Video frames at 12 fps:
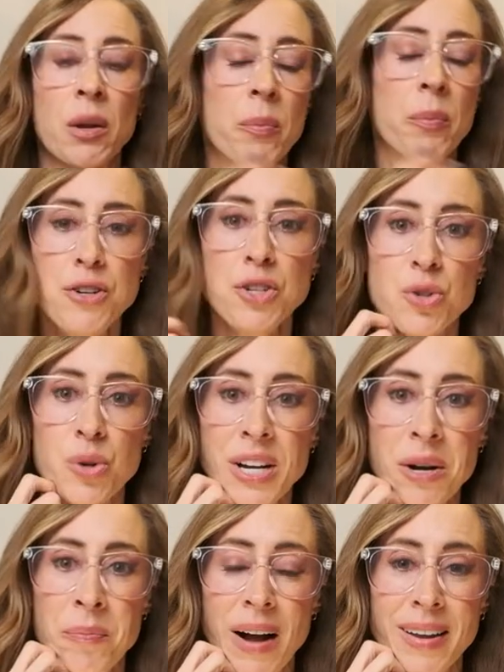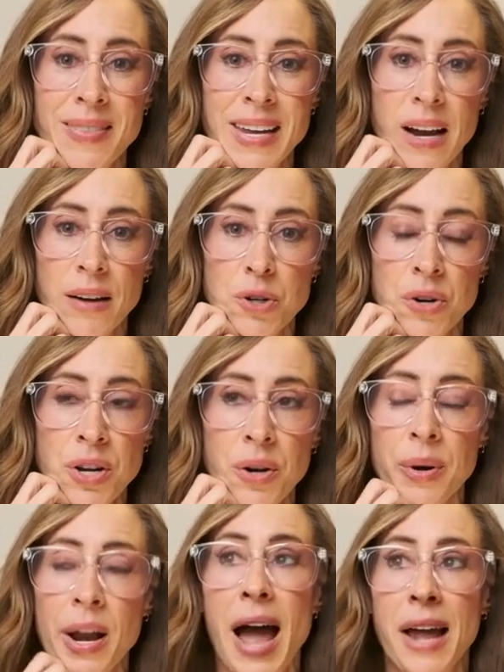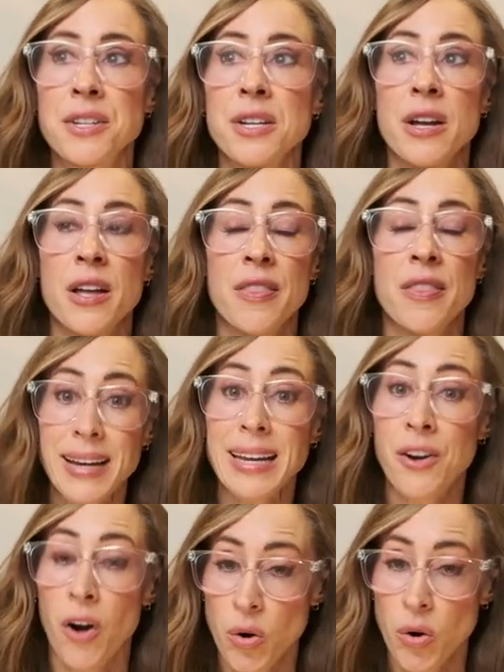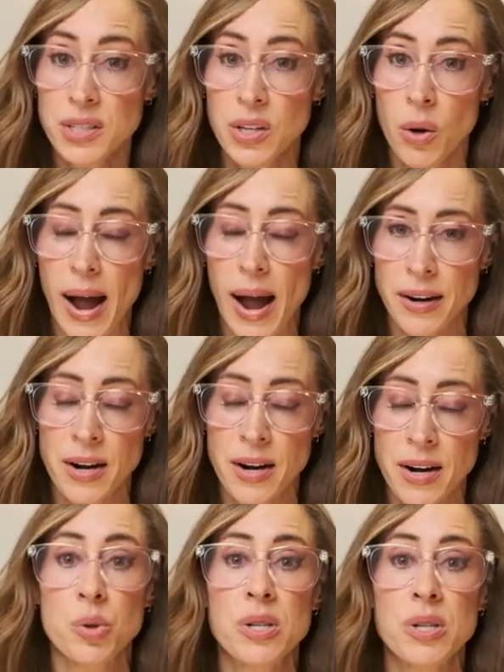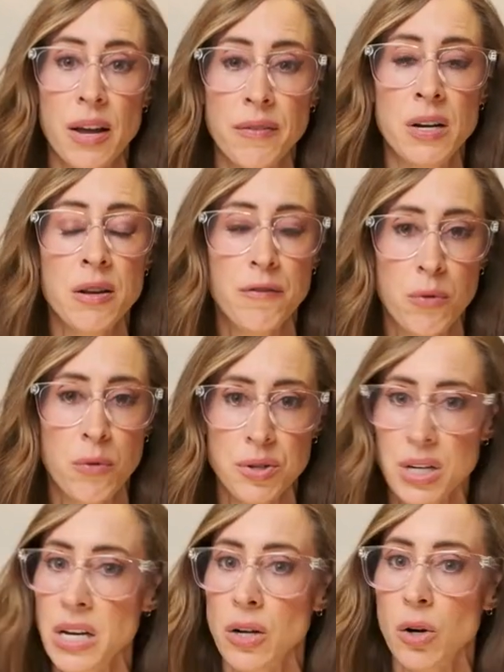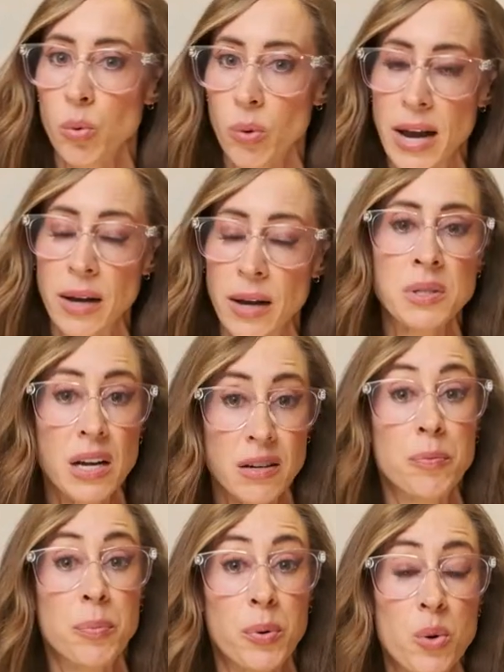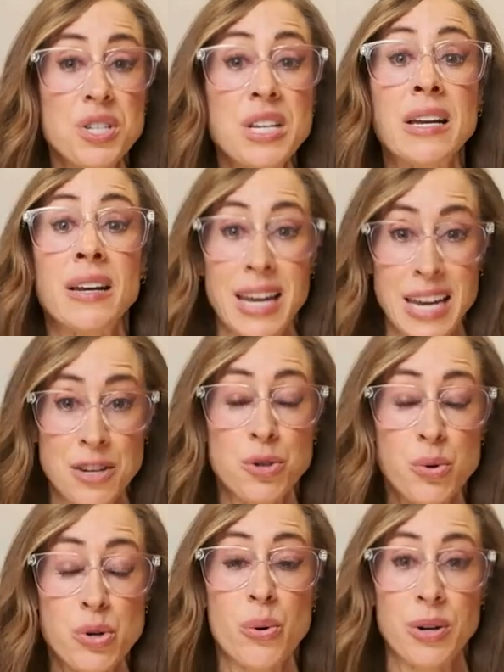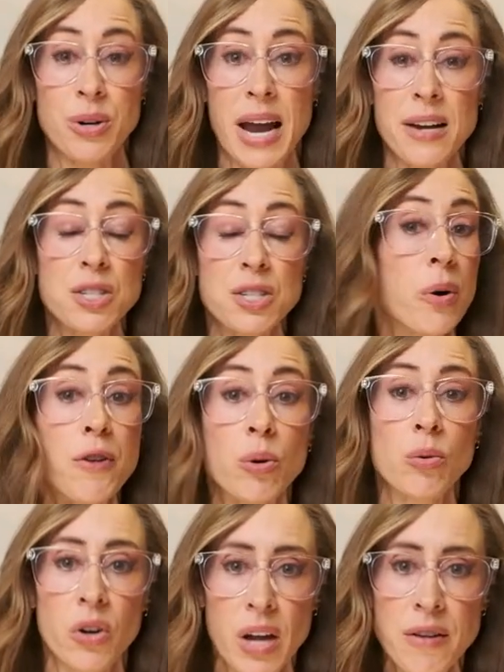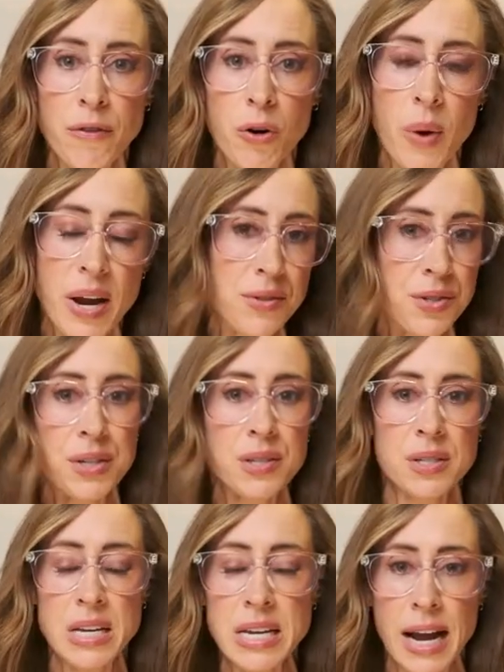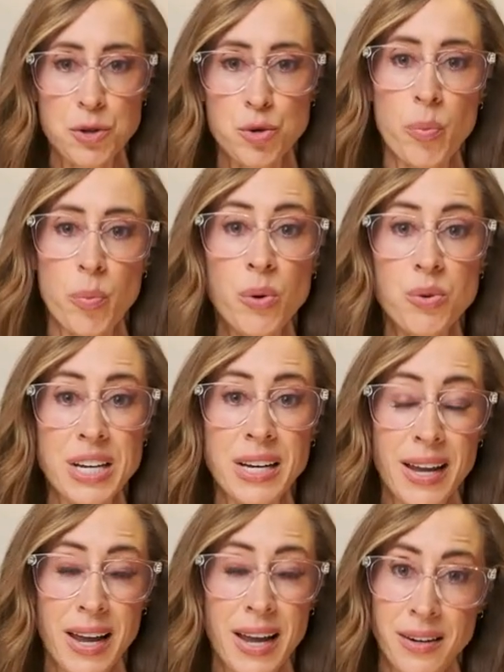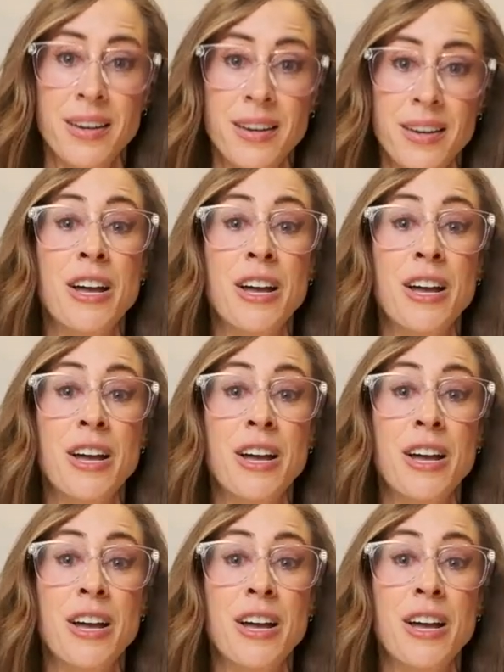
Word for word: But I just drink a mug in the afternoon, and that can also add an extra 7 to 14 grams of protein into your day. So if you're looking for ways to sneak extra protein in,